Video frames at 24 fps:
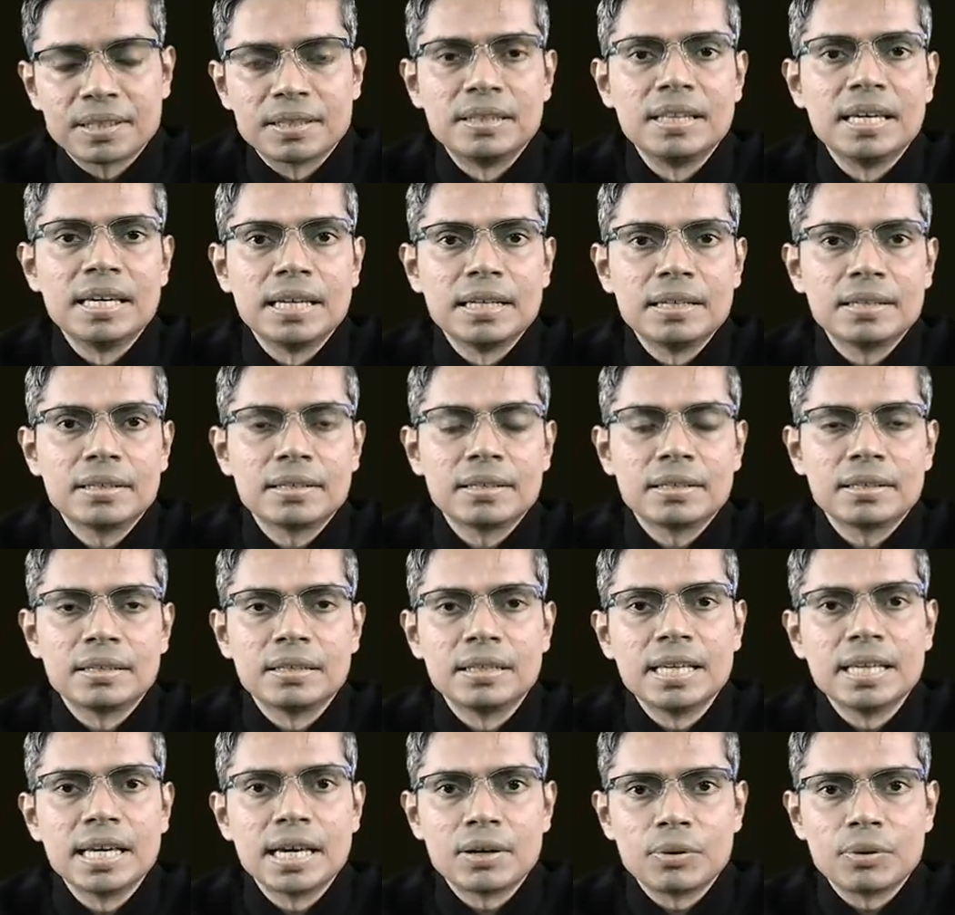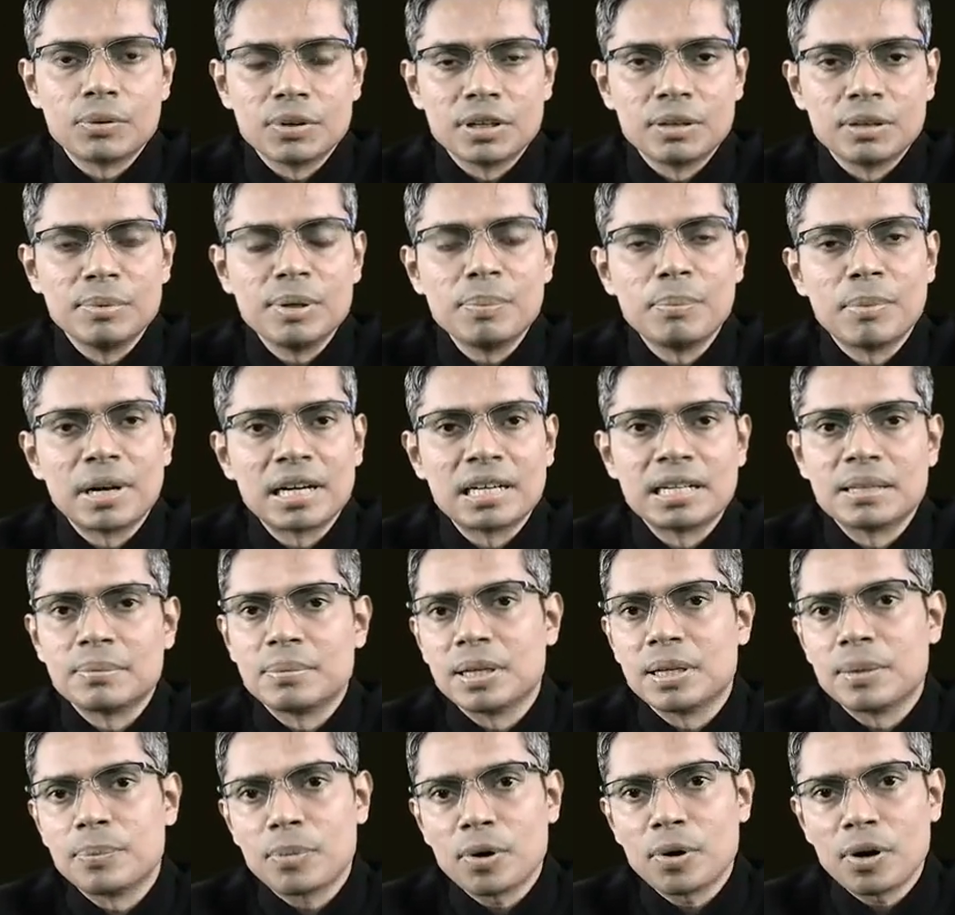then there will be
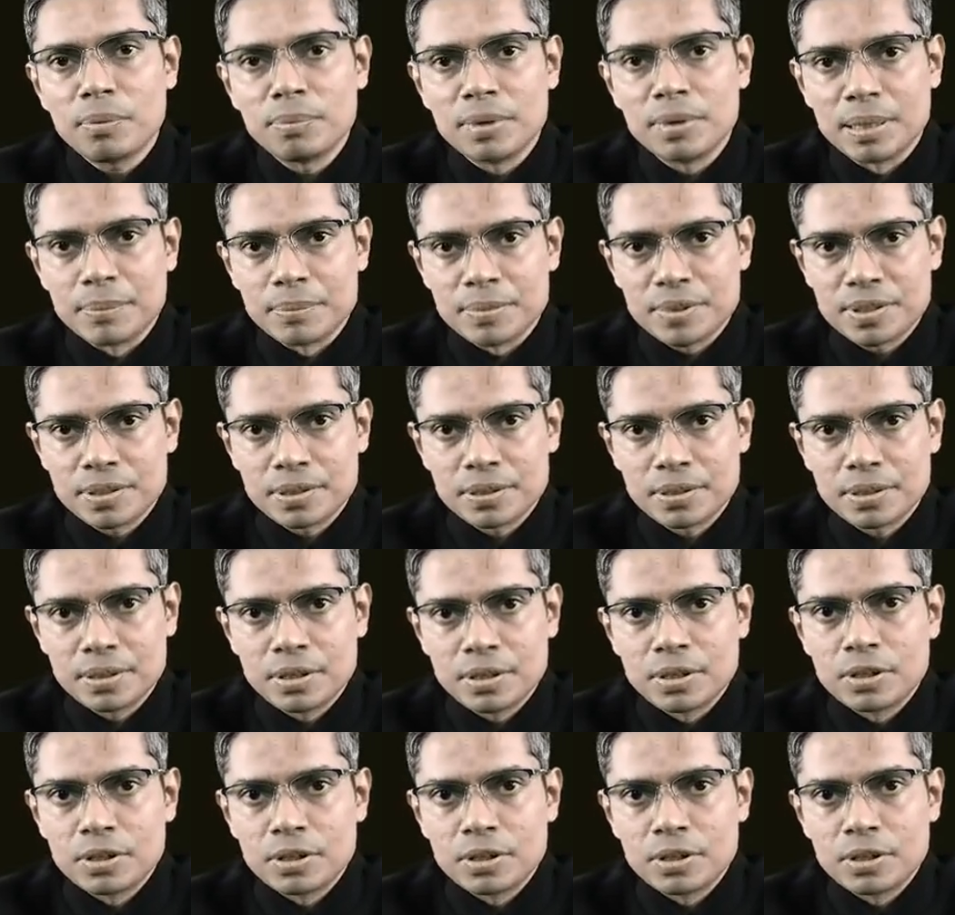multiple problems.